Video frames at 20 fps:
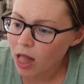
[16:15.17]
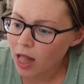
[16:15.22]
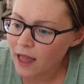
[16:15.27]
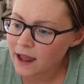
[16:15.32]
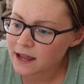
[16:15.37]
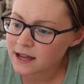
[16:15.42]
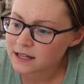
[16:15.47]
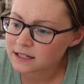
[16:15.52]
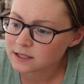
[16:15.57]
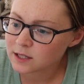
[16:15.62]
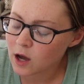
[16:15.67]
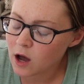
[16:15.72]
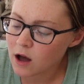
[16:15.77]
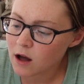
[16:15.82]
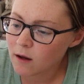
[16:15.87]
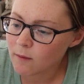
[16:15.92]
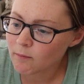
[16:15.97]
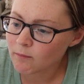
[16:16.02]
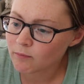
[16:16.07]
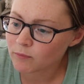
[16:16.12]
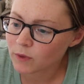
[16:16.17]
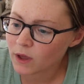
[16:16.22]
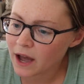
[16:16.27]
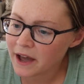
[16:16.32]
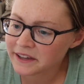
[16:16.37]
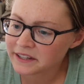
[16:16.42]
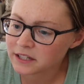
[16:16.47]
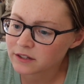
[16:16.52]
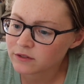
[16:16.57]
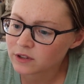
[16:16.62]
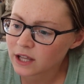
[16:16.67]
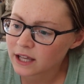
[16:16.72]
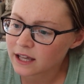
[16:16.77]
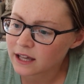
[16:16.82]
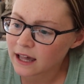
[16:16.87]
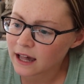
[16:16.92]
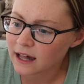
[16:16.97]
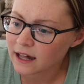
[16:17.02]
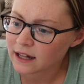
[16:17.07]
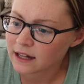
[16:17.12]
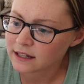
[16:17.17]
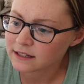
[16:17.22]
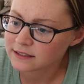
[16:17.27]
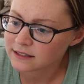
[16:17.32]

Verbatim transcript: And kind of like a